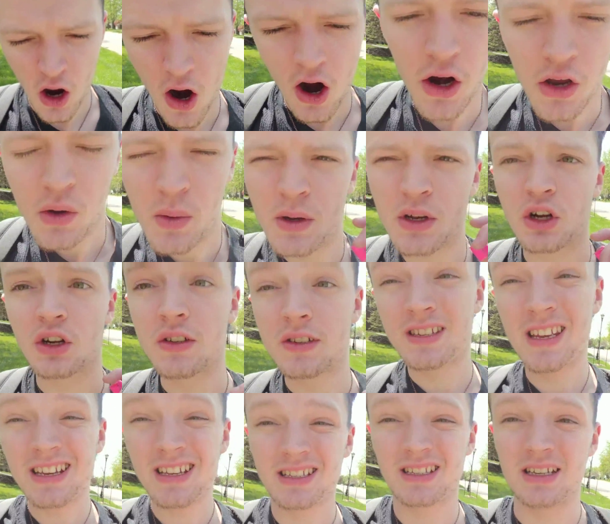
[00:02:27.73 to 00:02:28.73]
Are you in your
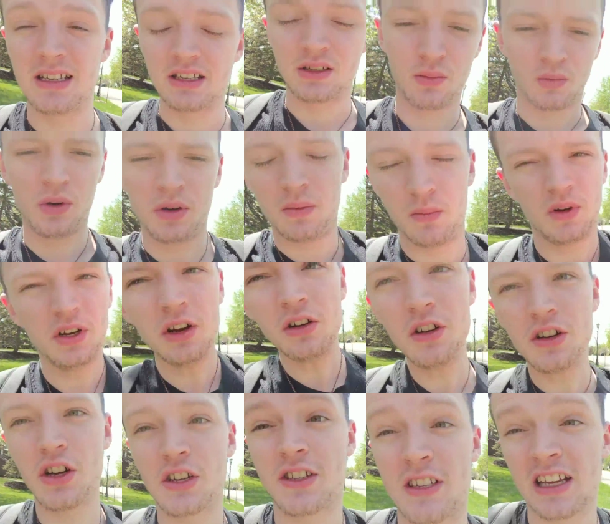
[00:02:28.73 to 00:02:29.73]
60s? When you're
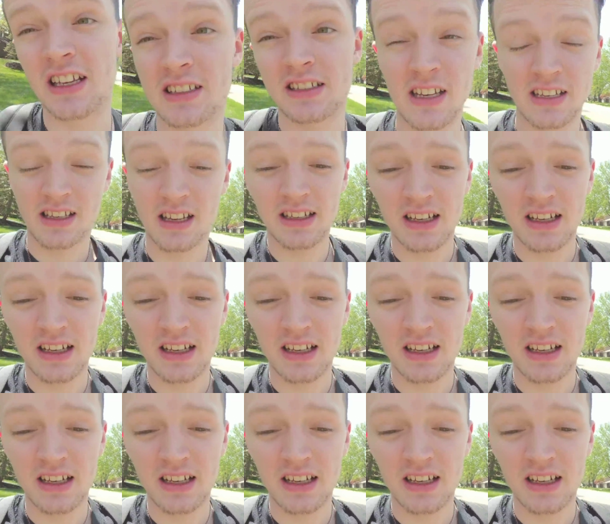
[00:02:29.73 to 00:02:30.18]
in your 60s,